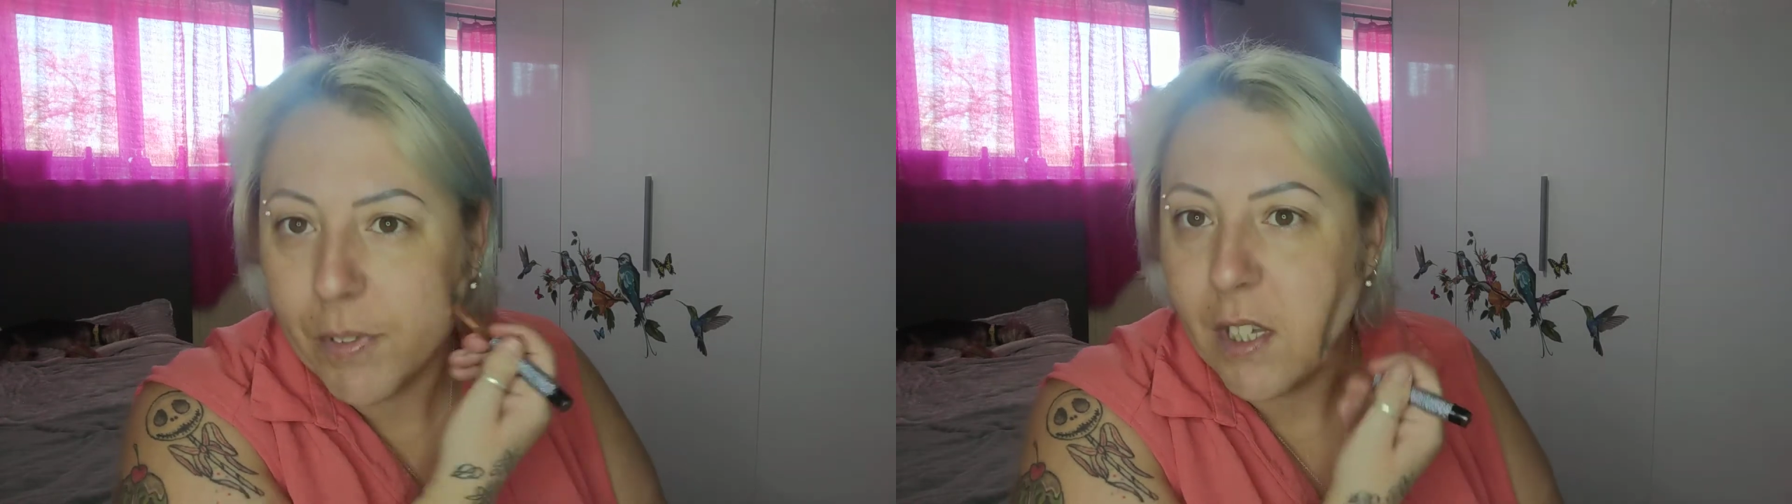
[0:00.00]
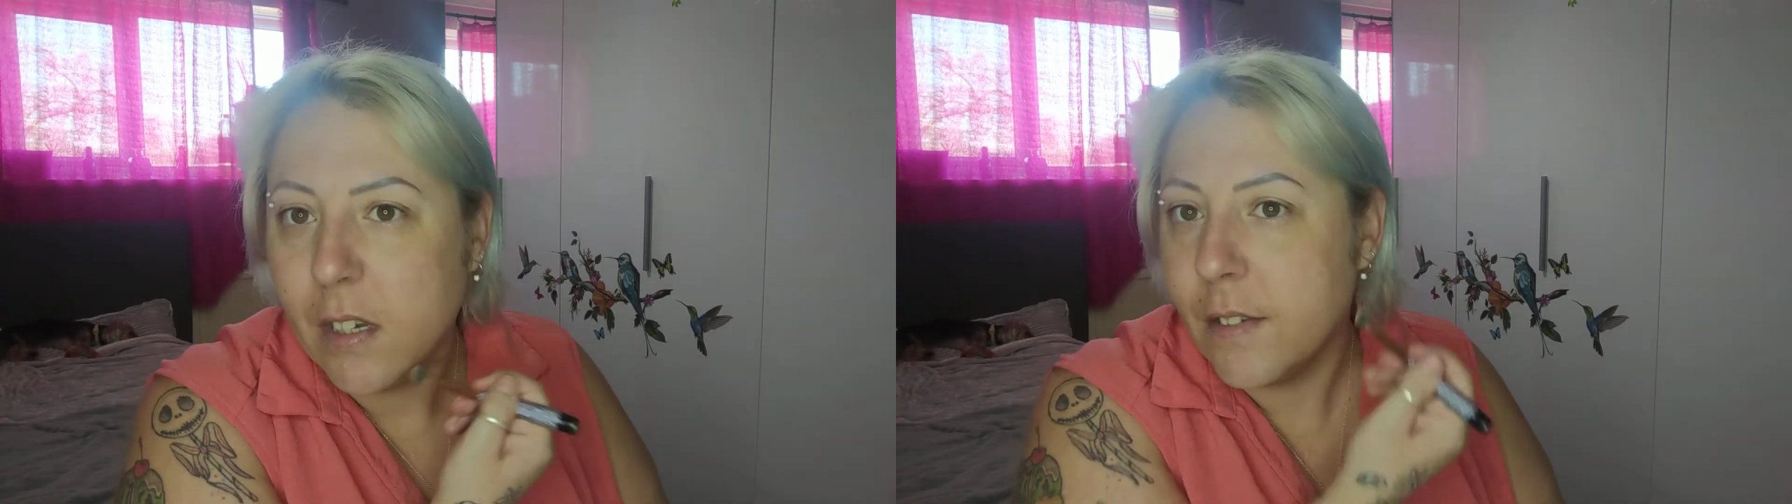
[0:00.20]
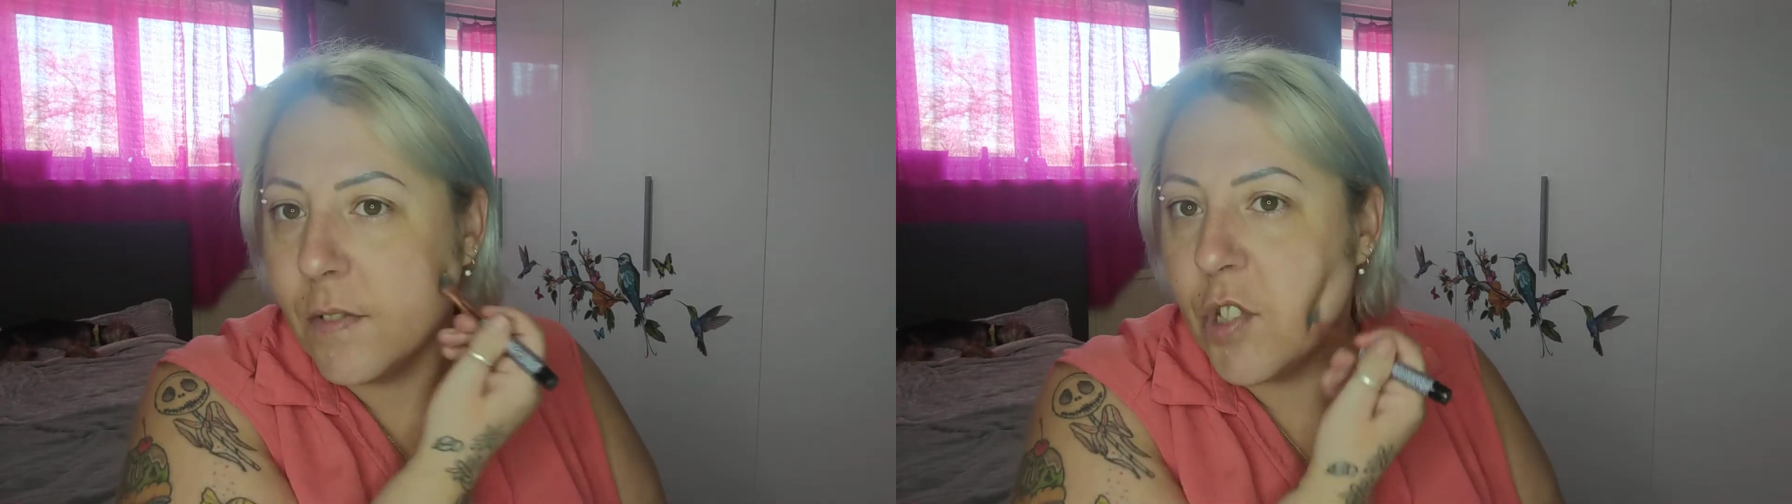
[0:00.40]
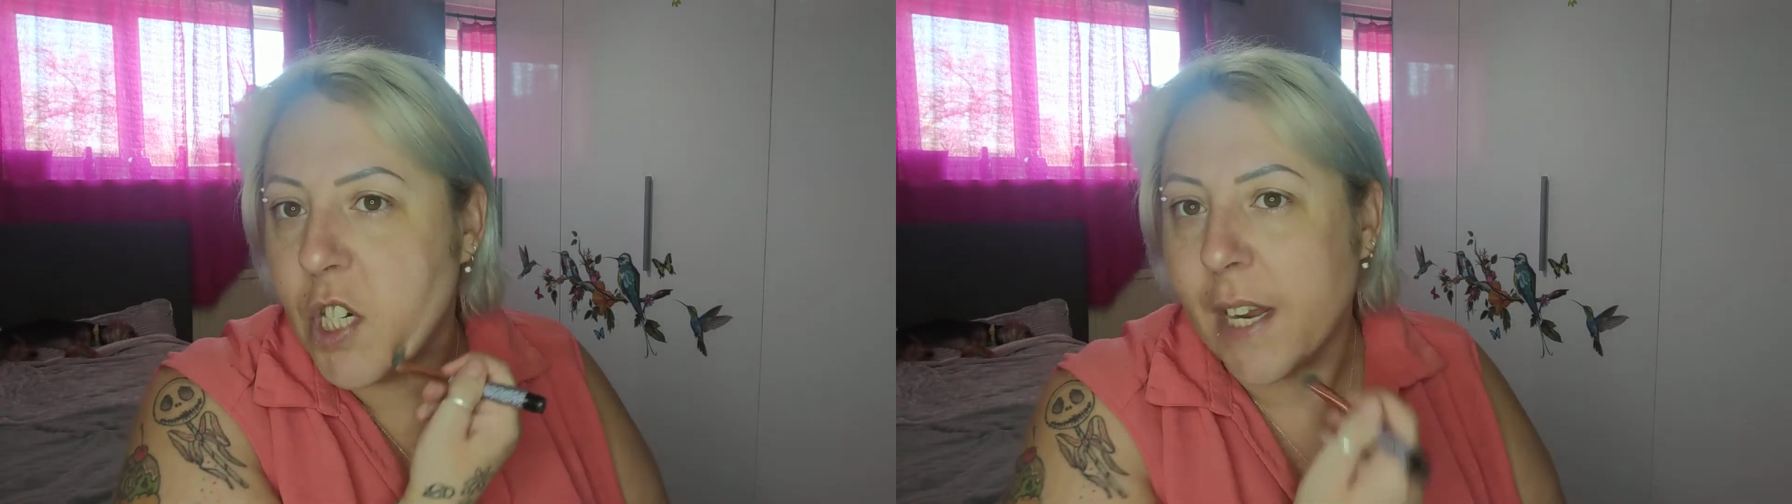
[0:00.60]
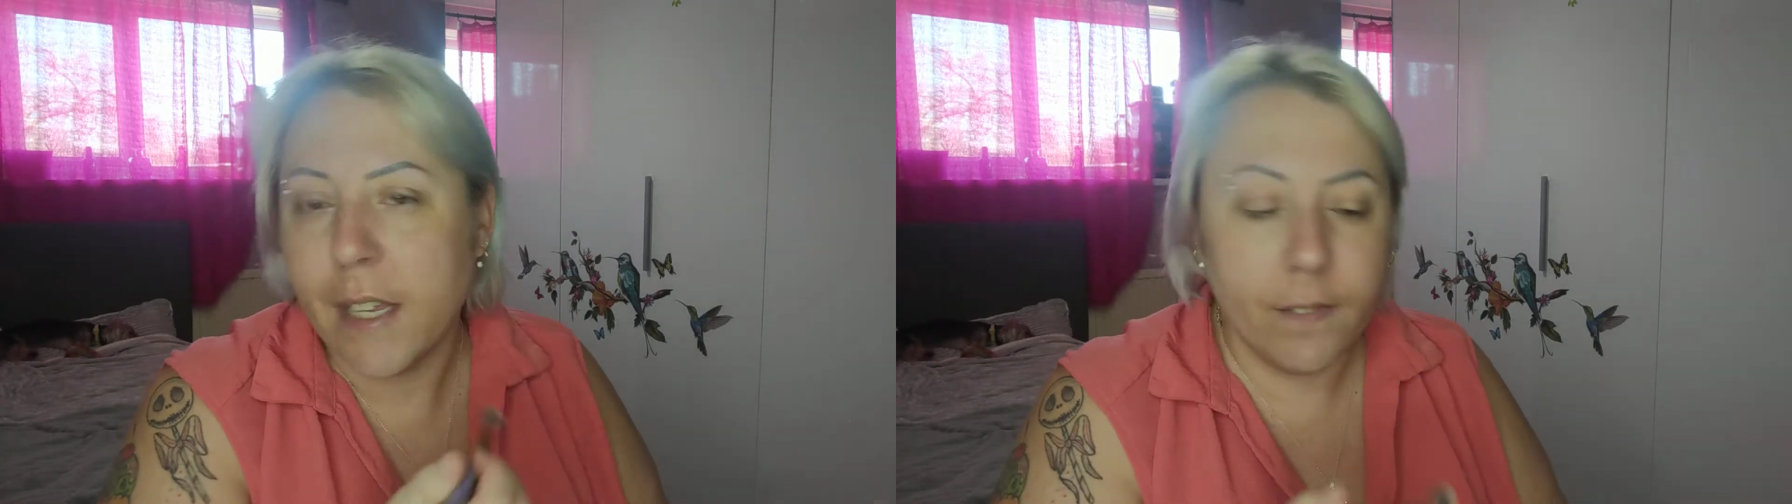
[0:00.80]
the years of
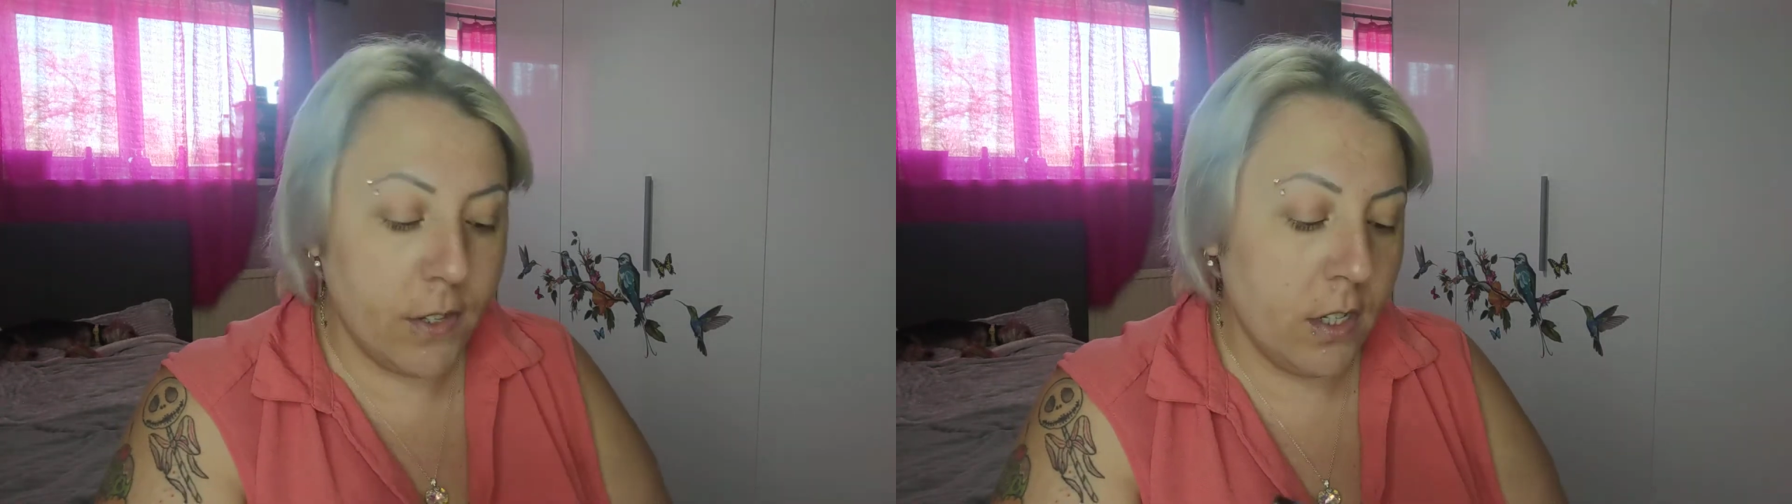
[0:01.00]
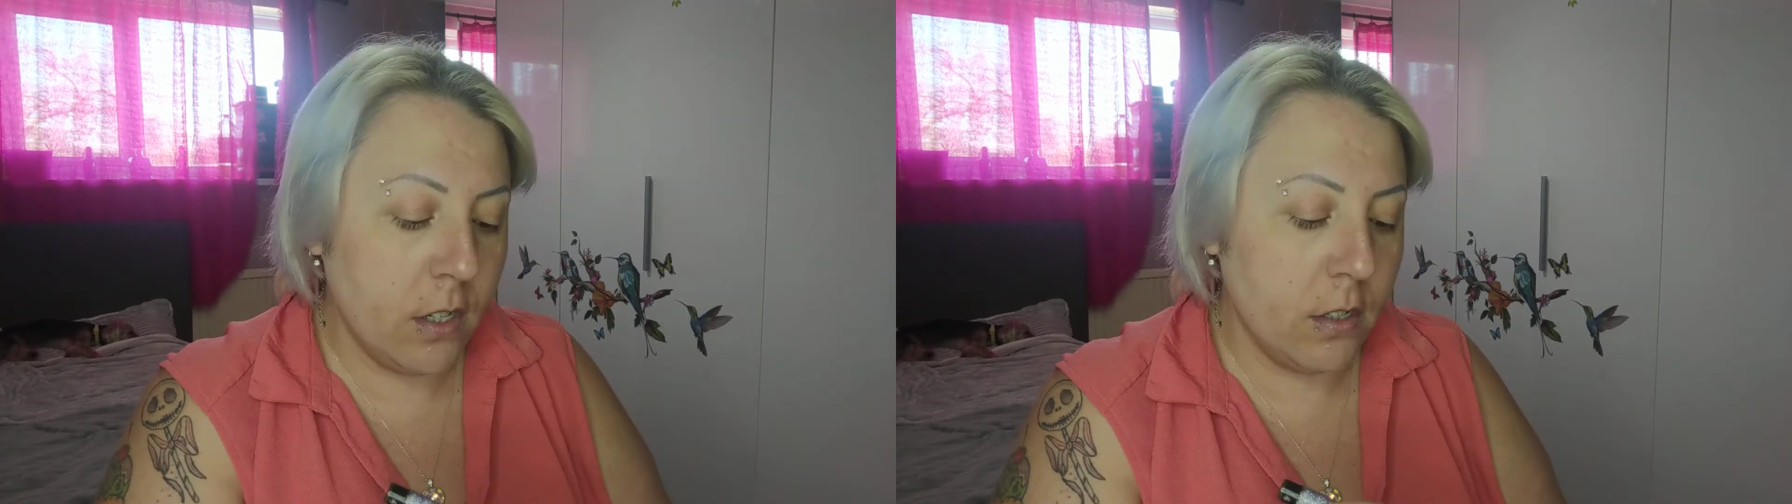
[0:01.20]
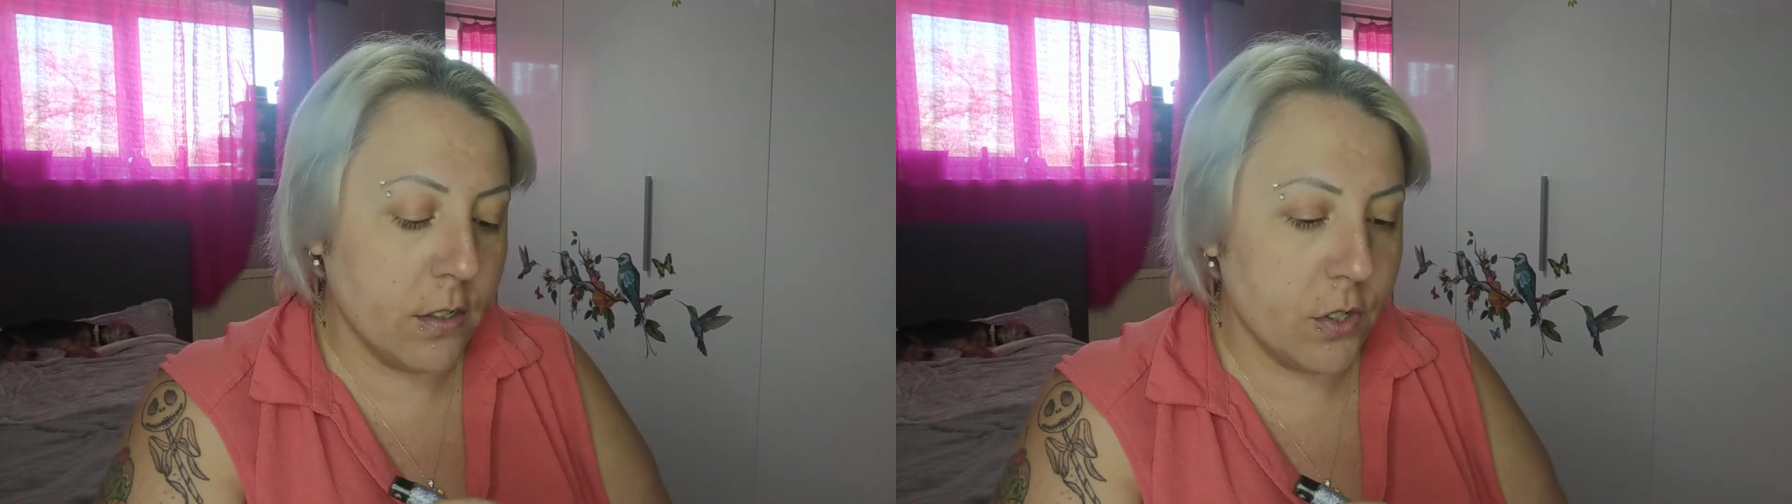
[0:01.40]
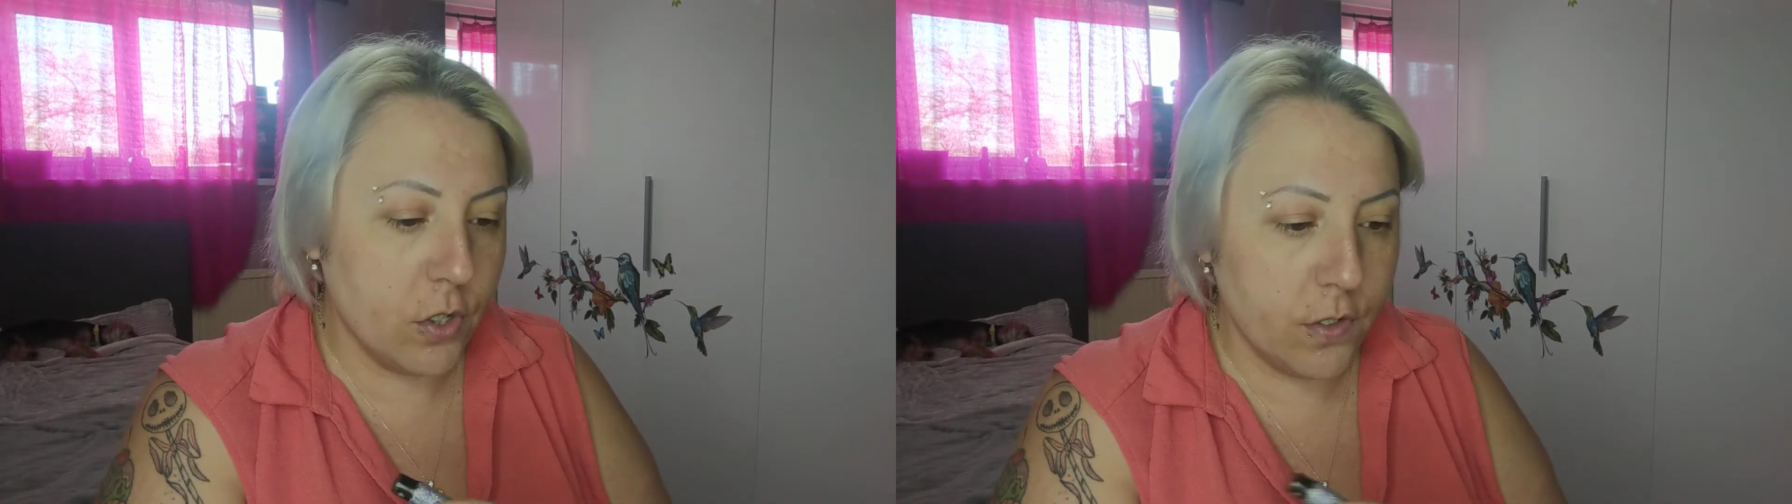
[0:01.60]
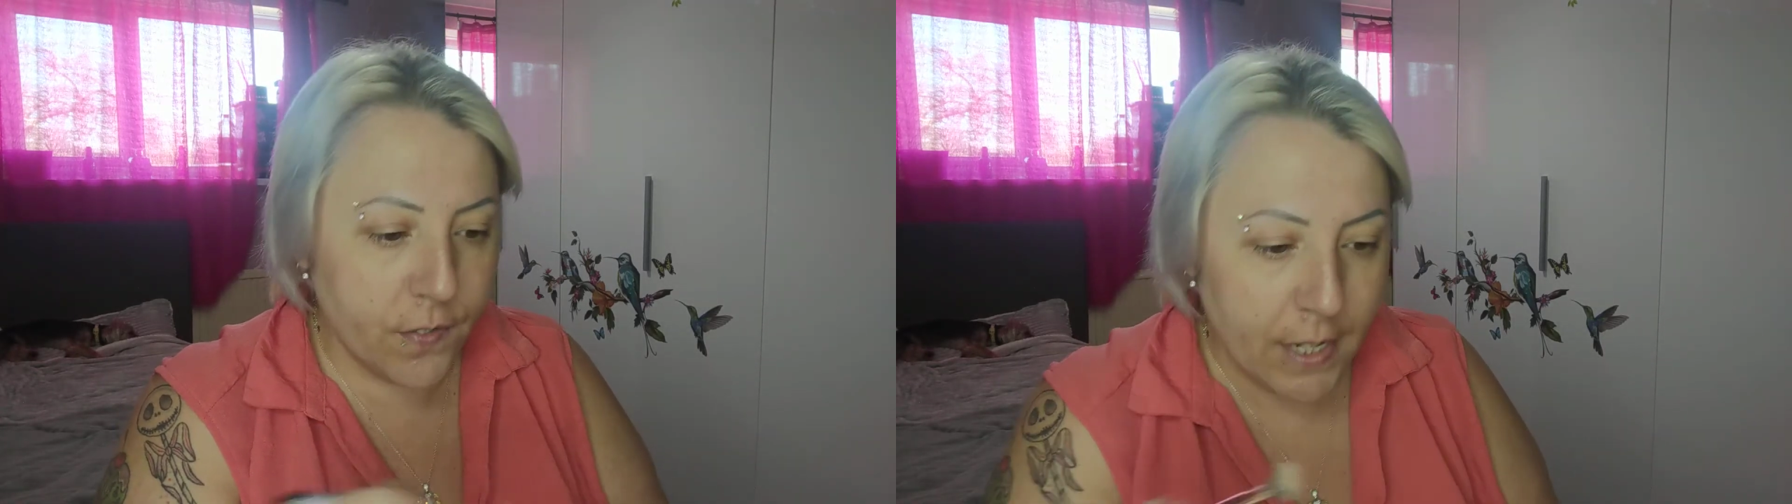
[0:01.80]
shaving and
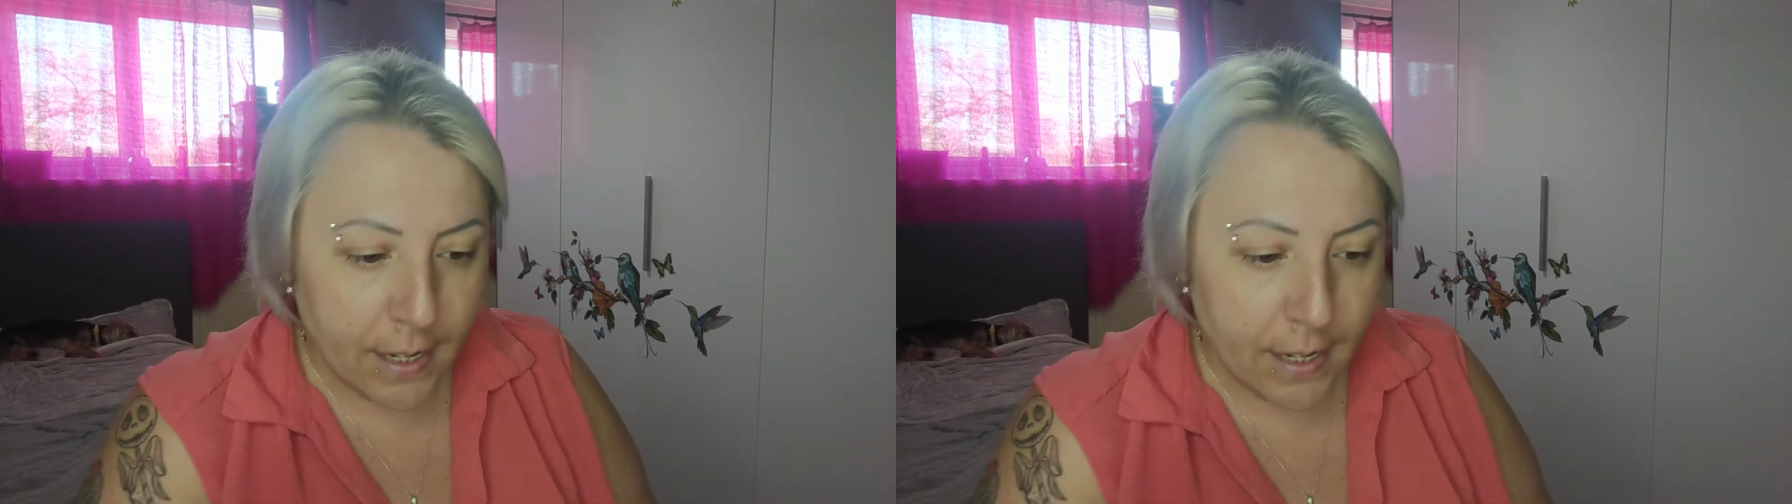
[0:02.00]
stuff.